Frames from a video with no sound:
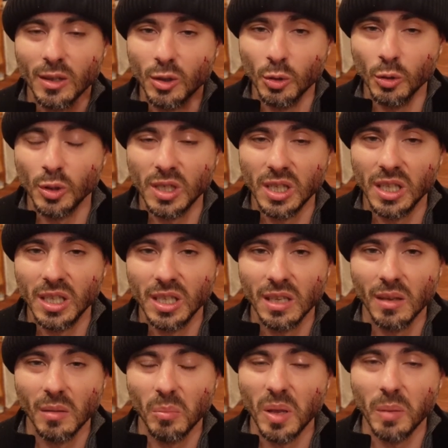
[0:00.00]
to the
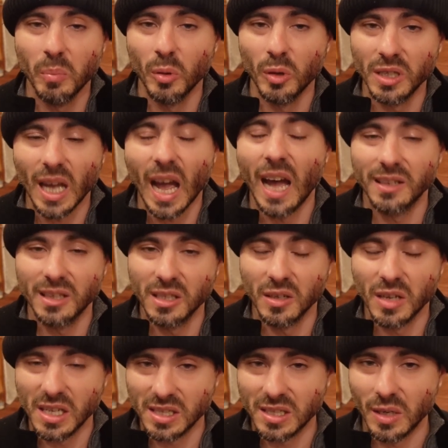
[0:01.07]
people at the
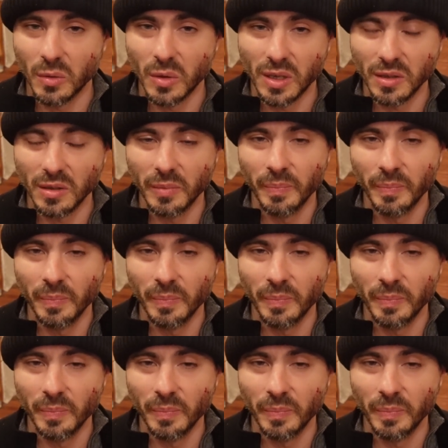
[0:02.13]
restaurant.